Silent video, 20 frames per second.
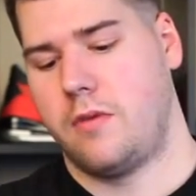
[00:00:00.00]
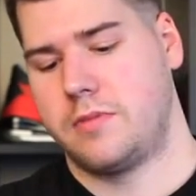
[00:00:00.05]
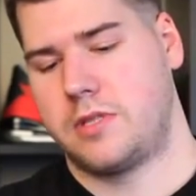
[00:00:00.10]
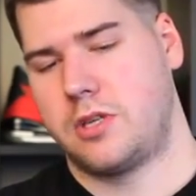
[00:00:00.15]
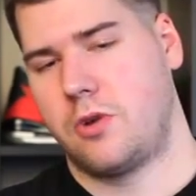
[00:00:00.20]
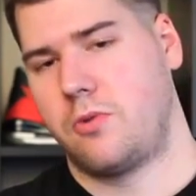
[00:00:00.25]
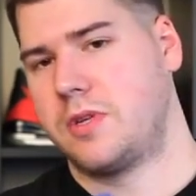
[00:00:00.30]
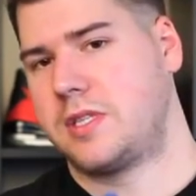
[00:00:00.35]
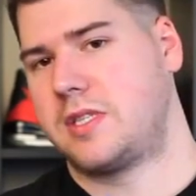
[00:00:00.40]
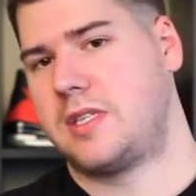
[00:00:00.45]

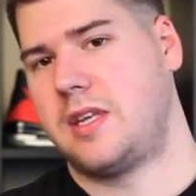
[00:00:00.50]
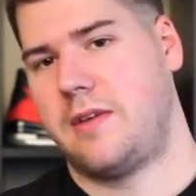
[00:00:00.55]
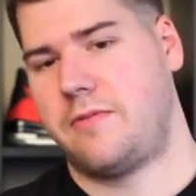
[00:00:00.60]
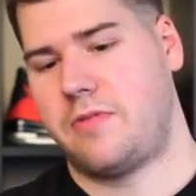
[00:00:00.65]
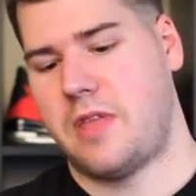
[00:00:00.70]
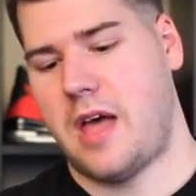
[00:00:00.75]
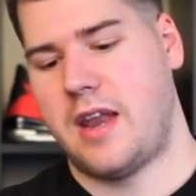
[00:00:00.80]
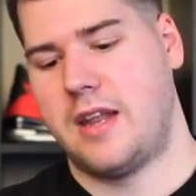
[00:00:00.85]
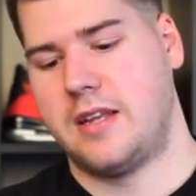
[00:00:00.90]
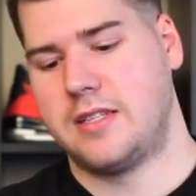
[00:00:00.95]
So we'll see
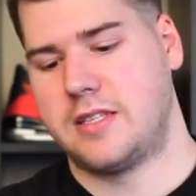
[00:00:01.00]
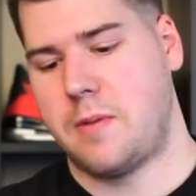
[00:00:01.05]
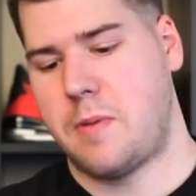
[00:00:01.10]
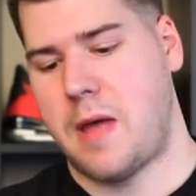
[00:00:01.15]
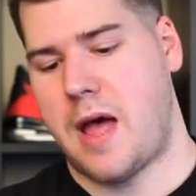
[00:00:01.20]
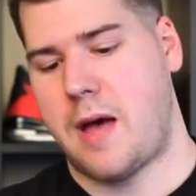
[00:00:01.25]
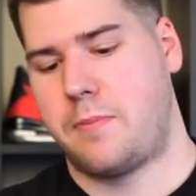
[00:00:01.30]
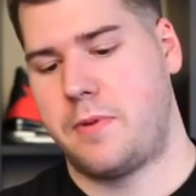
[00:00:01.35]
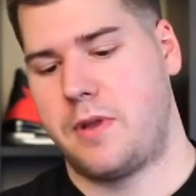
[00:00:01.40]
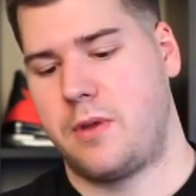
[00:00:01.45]
if that ends up
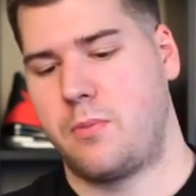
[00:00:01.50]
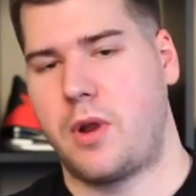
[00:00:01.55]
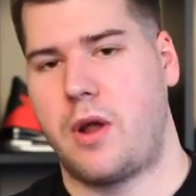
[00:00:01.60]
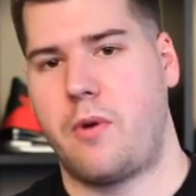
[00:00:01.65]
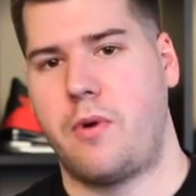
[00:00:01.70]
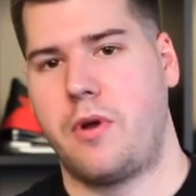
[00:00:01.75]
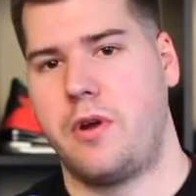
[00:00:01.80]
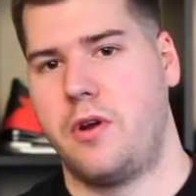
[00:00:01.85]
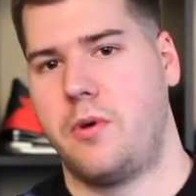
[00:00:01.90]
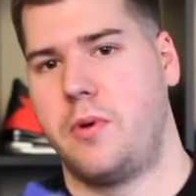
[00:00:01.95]
happening, but I
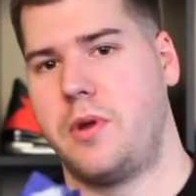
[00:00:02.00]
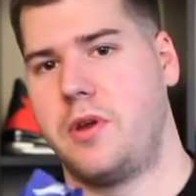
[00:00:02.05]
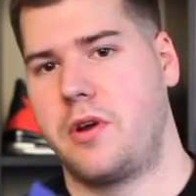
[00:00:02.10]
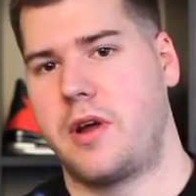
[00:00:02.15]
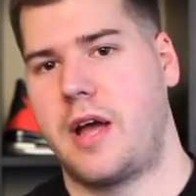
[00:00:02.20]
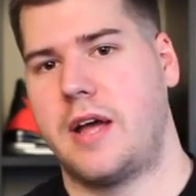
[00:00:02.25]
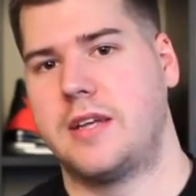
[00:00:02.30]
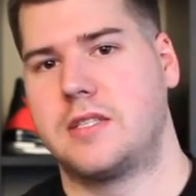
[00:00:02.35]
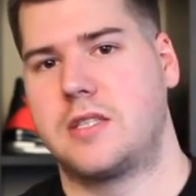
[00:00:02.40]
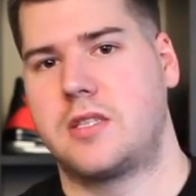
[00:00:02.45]
want to know what your
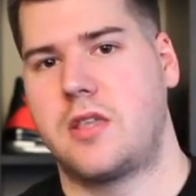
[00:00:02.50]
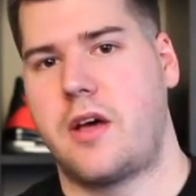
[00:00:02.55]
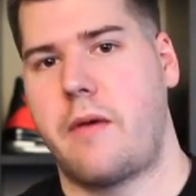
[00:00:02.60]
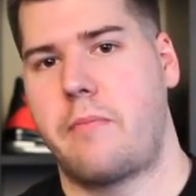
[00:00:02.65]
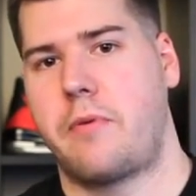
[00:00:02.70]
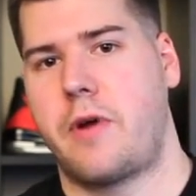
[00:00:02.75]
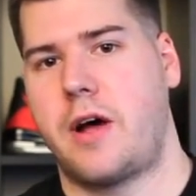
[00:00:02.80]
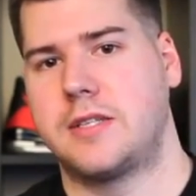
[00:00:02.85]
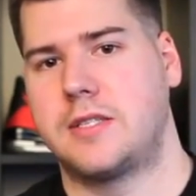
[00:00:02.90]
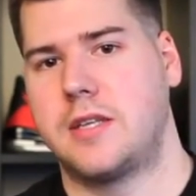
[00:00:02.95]
guys'
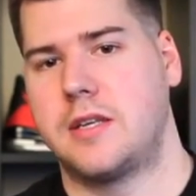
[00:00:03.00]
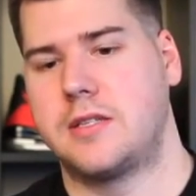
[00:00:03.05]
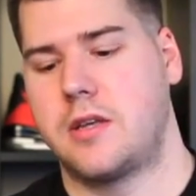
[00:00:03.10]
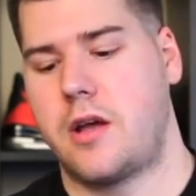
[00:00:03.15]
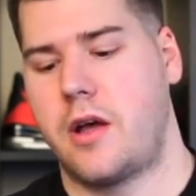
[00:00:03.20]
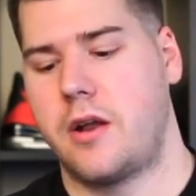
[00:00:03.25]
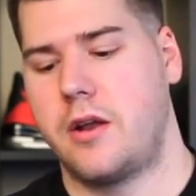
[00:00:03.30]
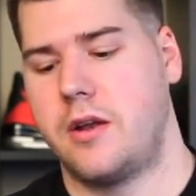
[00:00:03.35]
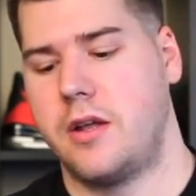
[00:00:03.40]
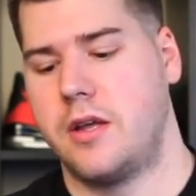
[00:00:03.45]
thought process
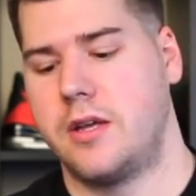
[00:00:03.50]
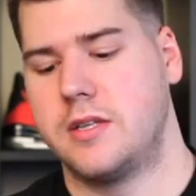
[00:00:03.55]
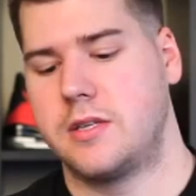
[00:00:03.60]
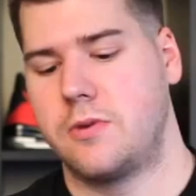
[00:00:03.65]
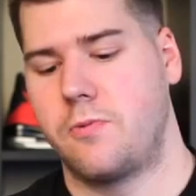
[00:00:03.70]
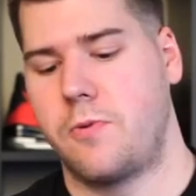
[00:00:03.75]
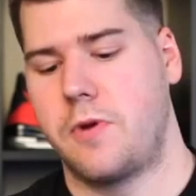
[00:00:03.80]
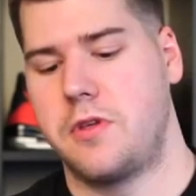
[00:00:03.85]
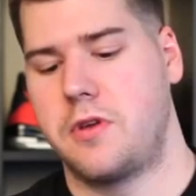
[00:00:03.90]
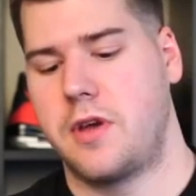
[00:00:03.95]
on it is
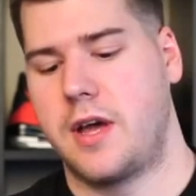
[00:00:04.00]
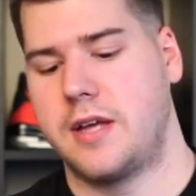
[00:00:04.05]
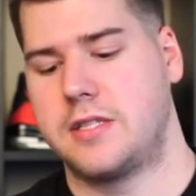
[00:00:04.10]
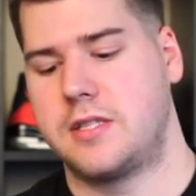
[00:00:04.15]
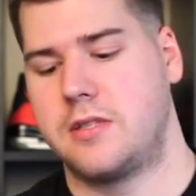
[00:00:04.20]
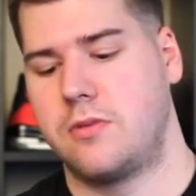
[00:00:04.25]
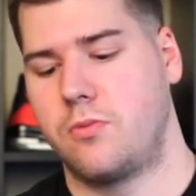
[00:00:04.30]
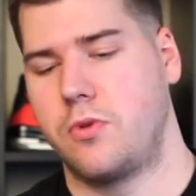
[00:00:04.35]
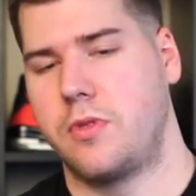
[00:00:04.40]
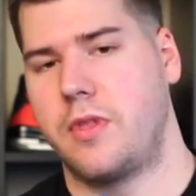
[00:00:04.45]
and what you guys
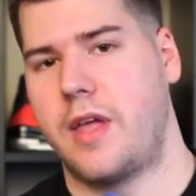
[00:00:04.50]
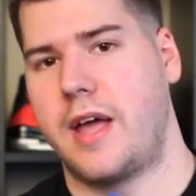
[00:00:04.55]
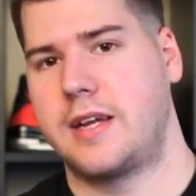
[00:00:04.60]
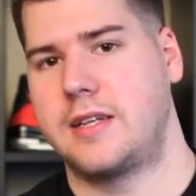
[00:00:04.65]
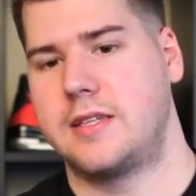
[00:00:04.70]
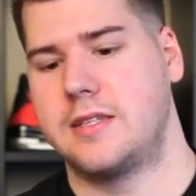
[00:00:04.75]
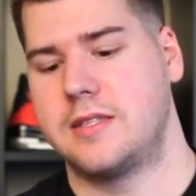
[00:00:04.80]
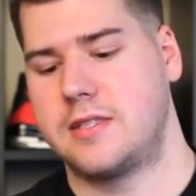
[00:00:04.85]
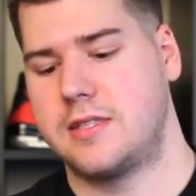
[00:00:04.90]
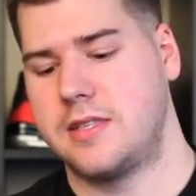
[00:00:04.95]
would
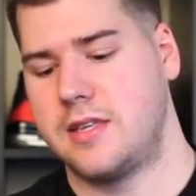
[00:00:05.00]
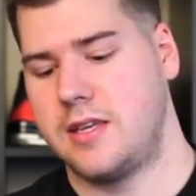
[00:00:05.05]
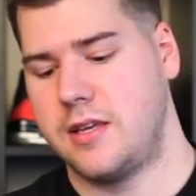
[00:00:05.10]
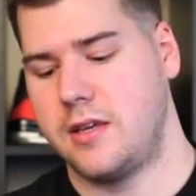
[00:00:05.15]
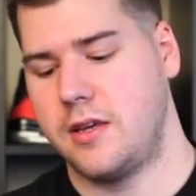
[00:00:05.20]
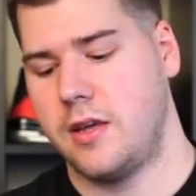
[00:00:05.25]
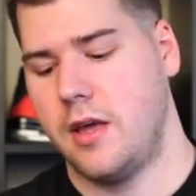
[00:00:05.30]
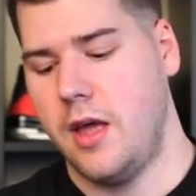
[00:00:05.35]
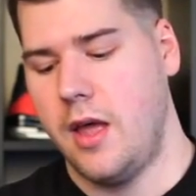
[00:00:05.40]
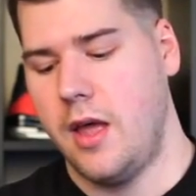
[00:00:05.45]
like to see.